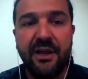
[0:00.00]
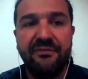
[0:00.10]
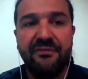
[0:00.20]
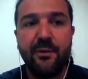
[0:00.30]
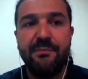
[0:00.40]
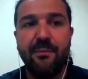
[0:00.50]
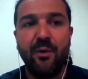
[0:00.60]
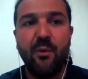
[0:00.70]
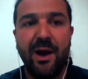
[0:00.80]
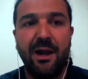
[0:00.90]
For, if I
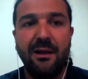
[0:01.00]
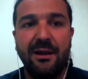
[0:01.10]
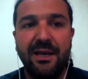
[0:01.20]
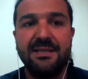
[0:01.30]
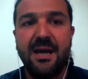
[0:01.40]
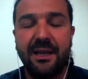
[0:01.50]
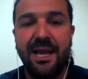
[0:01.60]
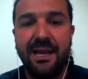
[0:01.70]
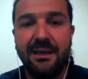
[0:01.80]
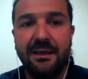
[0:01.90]
remember well, in
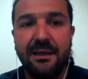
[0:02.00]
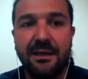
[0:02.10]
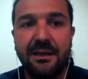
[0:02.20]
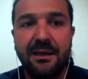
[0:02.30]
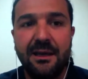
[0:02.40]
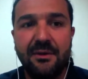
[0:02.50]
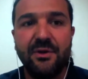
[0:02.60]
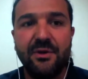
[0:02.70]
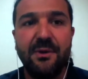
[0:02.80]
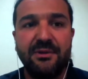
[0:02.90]
Scotland,
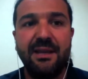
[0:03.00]
it was